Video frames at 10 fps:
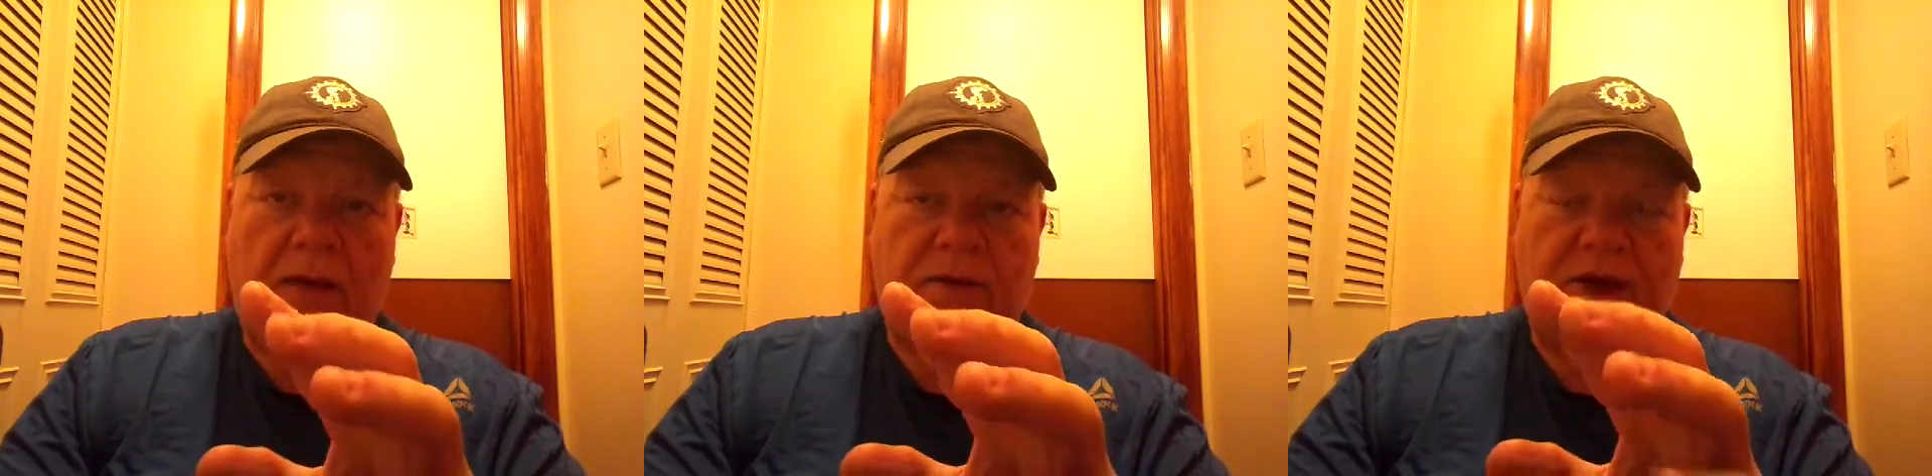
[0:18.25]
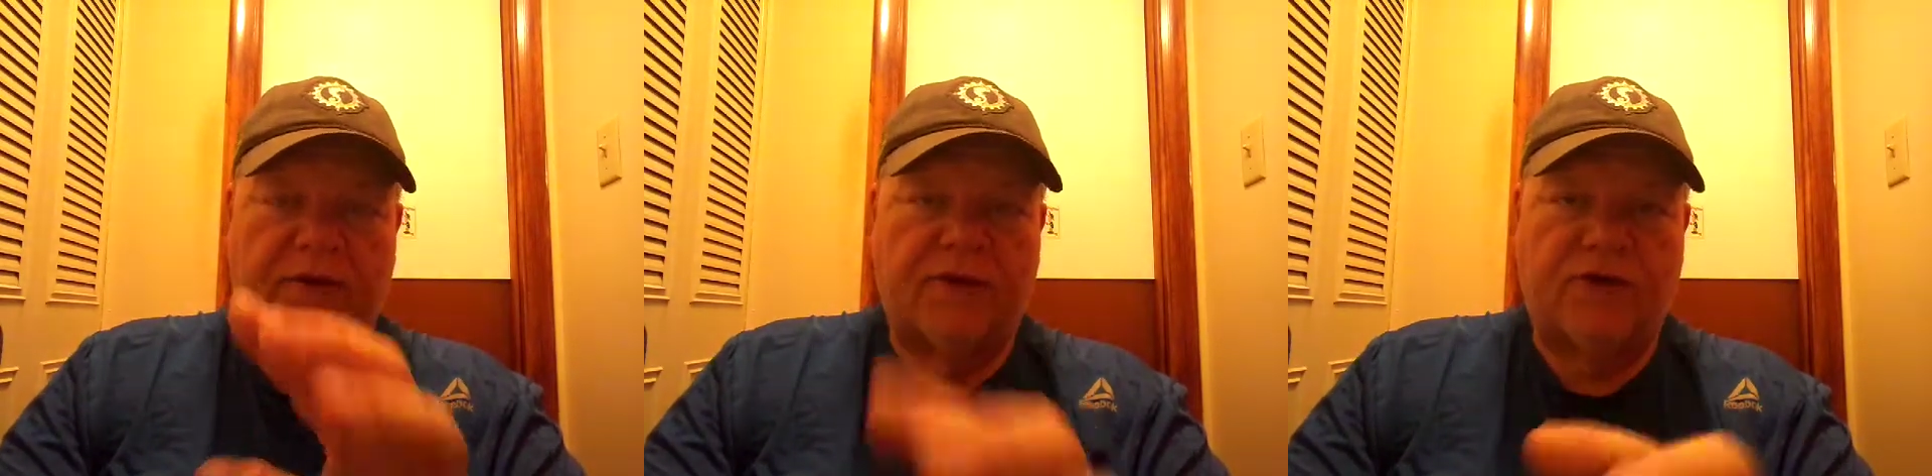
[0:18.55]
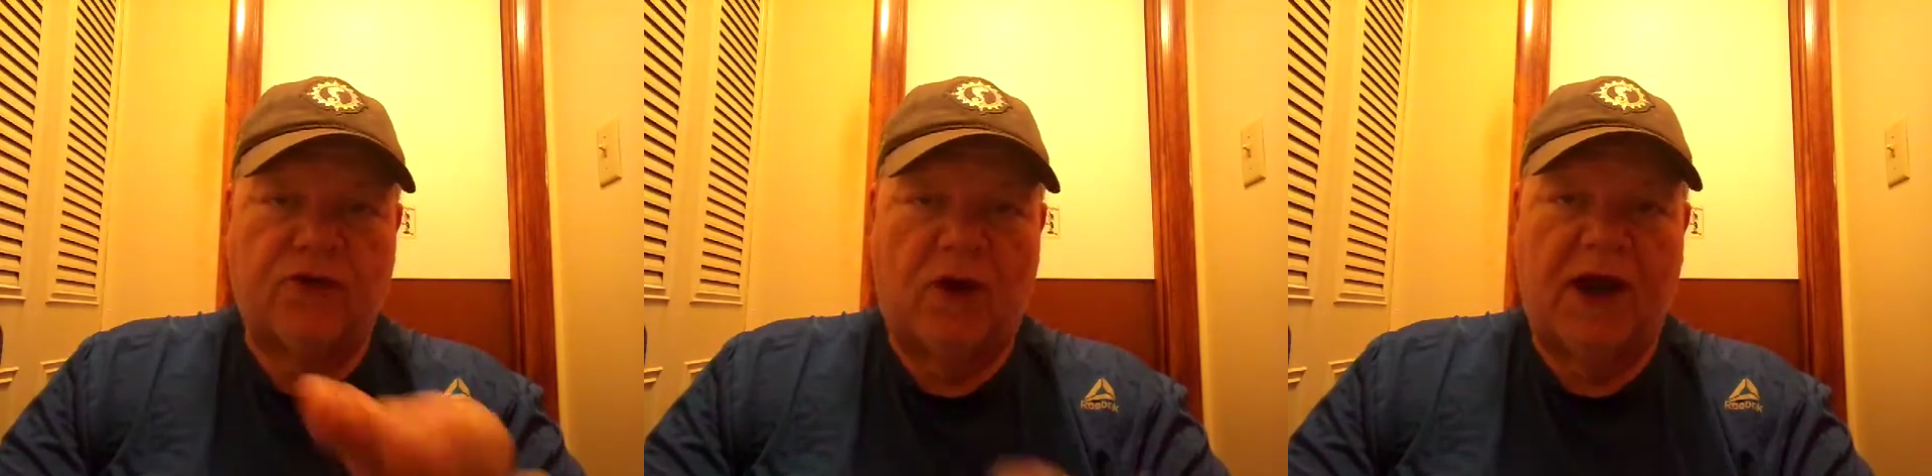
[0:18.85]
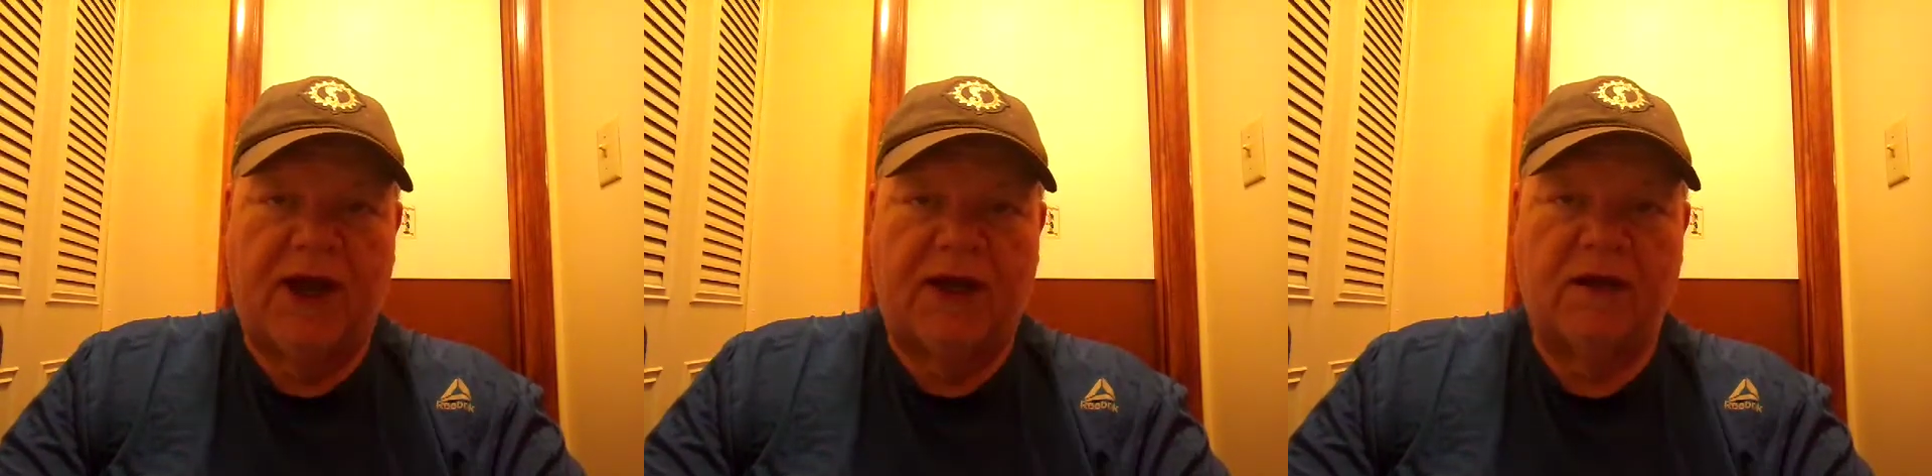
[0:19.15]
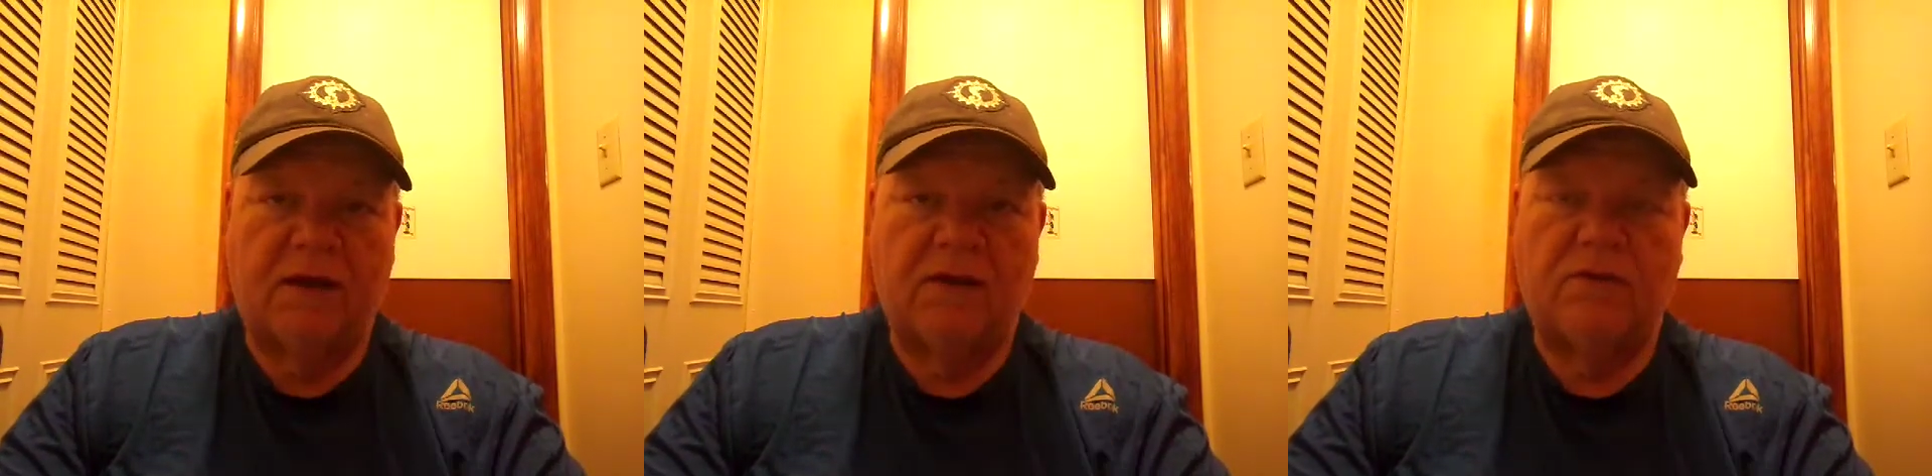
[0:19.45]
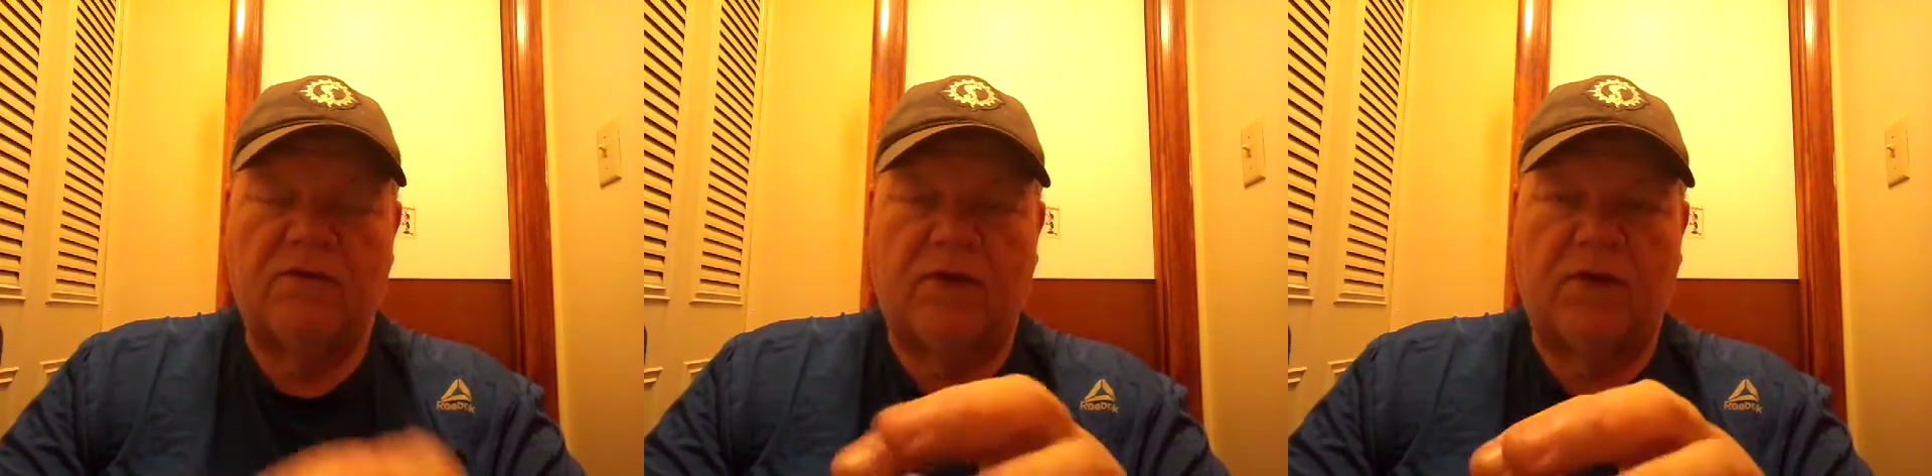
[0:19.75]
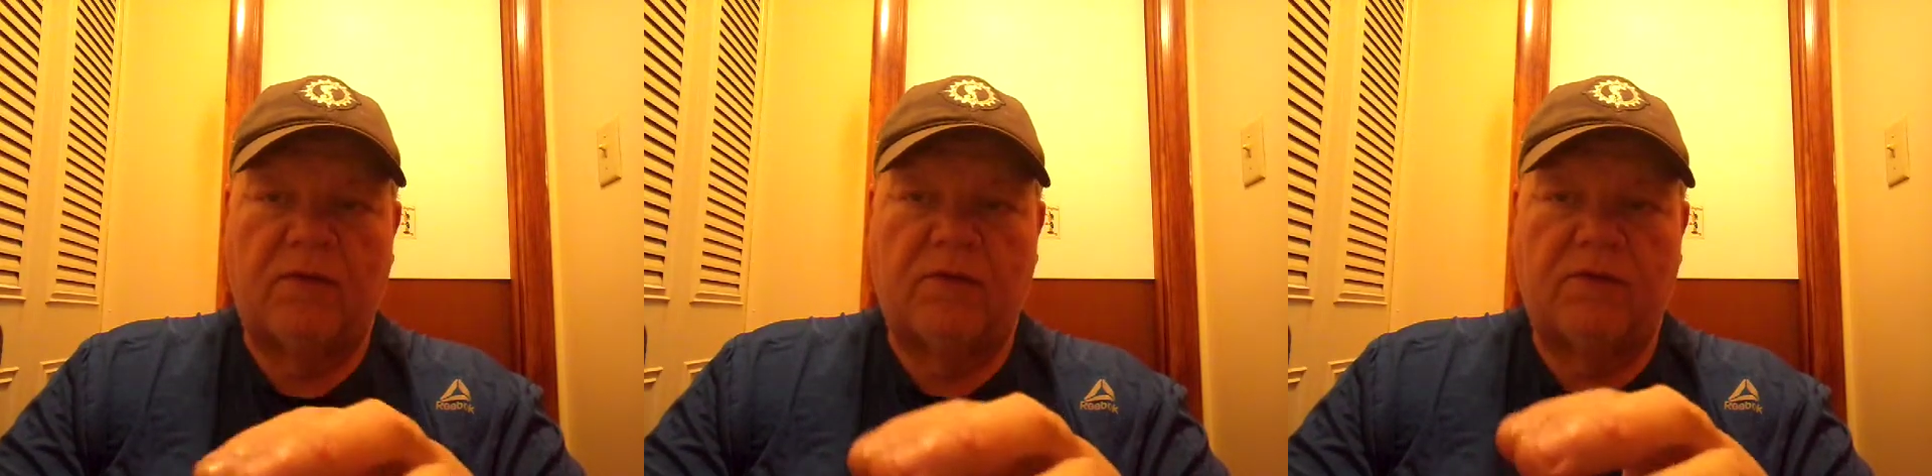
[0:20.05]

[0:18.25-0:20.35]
in the trade, the